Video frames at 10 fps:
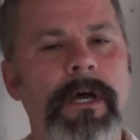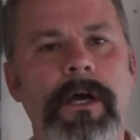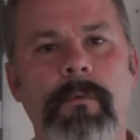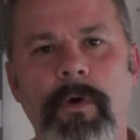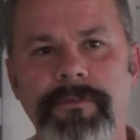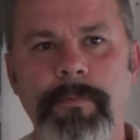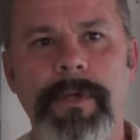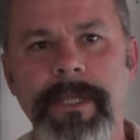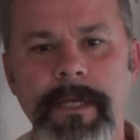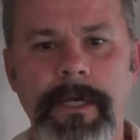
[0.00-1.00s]
Uh, once
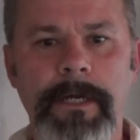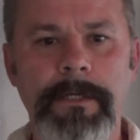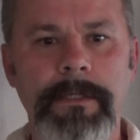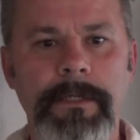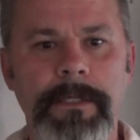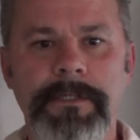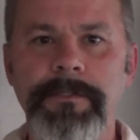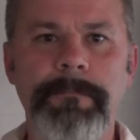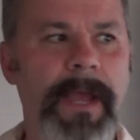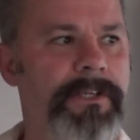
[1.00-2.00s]
we uh,
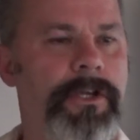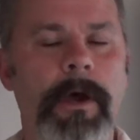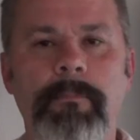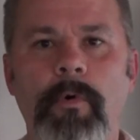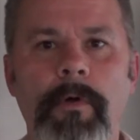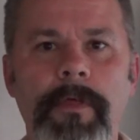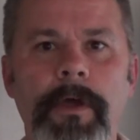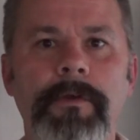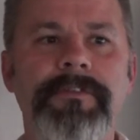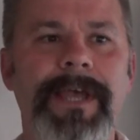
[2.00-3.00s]
dispatch a couple of
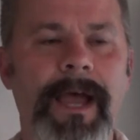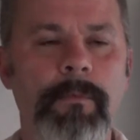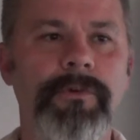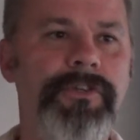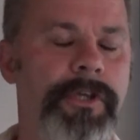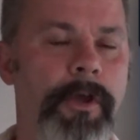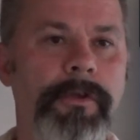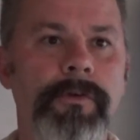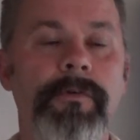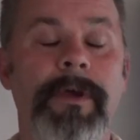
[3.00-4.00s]
those, I will show you.